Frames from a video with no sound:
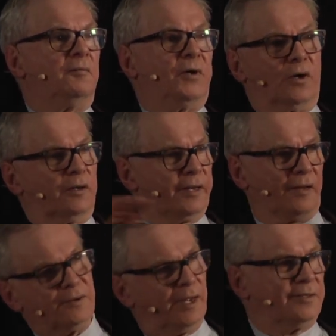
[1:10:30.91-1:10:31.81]
but all the
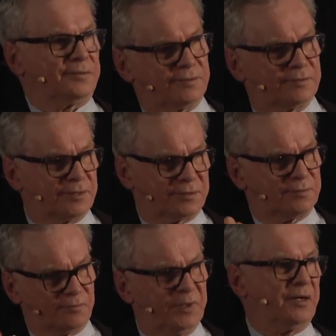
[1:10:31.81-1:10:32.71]
other lights just,
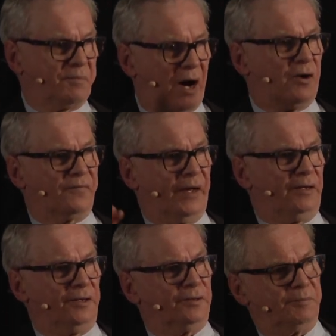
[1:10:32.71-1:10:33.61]
we had a power
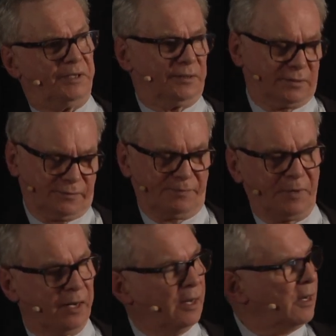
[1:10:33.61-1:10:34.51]
failure because of,
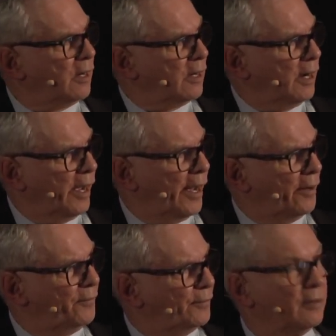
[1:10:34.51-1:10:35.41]

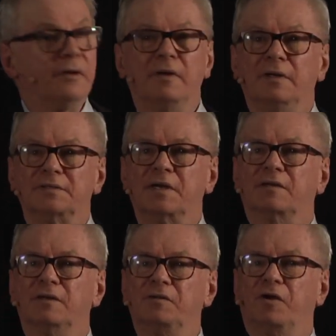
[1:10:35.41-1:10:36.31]
and
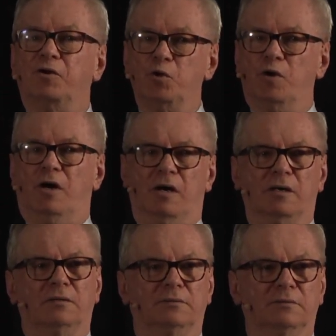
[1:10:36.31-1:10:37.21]
suddenly there you are